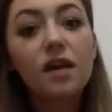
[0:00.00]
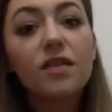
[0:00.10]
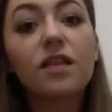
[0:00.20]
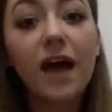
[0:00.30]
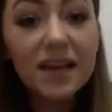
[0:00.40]

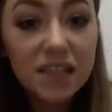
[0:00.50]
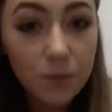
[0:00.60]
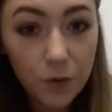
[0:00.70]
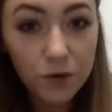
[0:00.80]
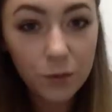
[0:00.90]
The last
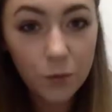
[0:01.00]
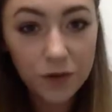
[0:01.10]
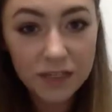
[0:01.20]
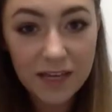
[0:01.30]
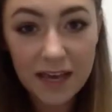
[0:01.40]
component I'm
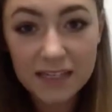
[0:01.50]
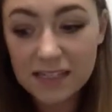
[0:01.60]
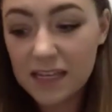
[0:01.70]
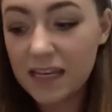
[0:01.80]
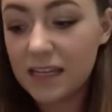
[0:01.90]
going to
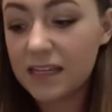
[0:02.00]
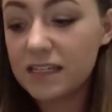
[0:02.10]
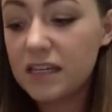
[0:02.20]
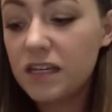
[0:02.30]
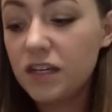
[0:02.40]
test
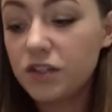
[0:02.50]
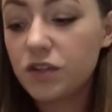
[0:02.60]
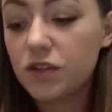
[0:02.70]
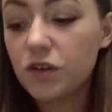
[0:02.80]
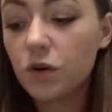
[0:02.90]
is
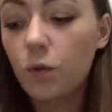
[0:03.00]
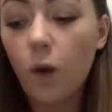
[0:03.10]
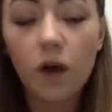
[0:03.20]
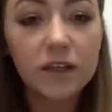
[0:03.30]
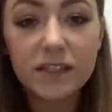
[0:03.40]
just the
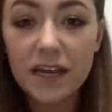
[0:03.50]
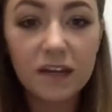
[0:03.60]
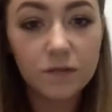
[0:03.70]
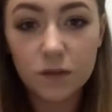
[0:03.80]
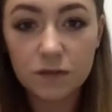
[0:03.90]

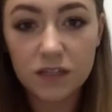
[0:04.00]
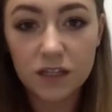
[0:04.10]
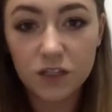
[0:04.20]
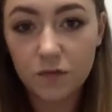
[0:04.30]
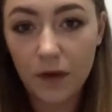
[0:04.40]
qualitative usage of